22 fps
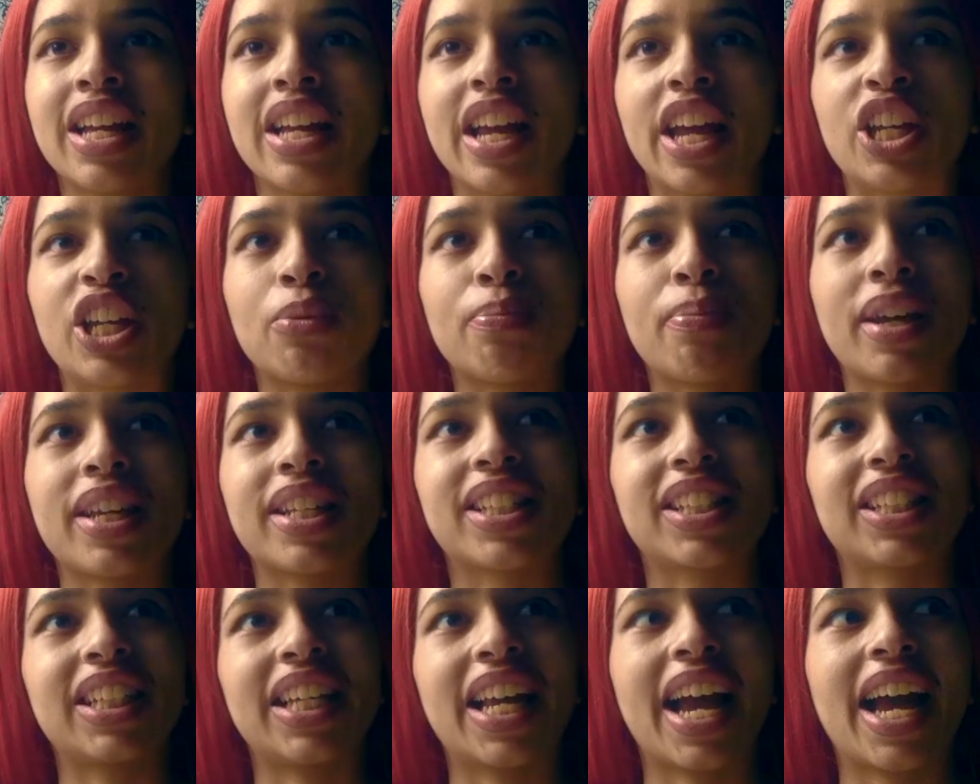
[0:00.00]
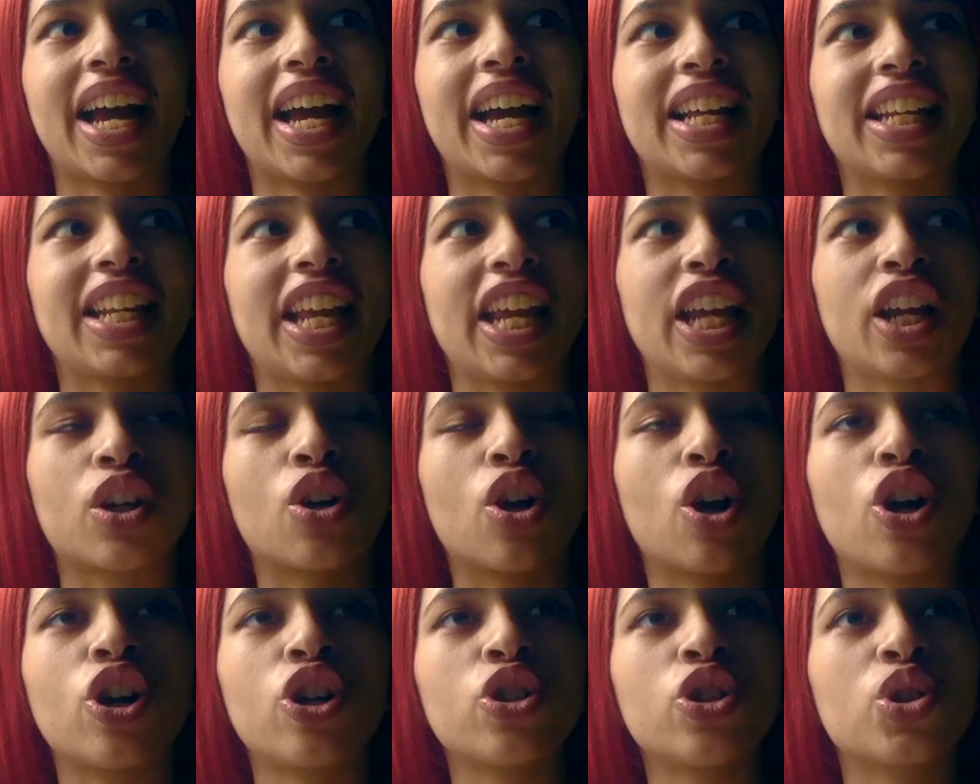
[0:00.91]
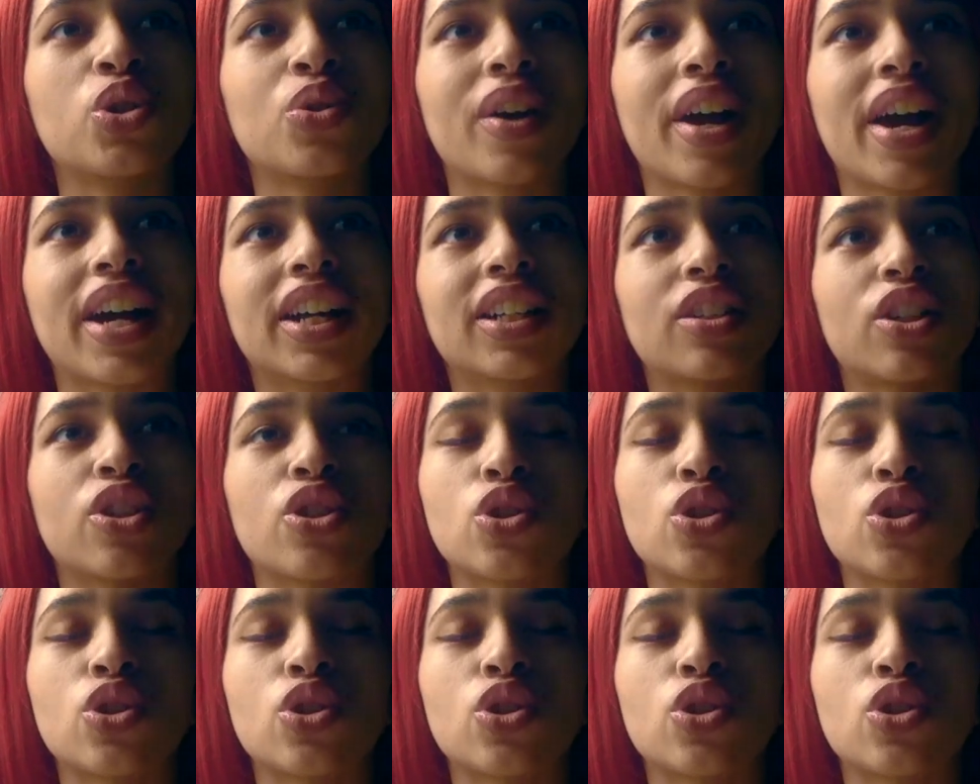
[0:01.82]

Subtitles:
And you basically had a contract,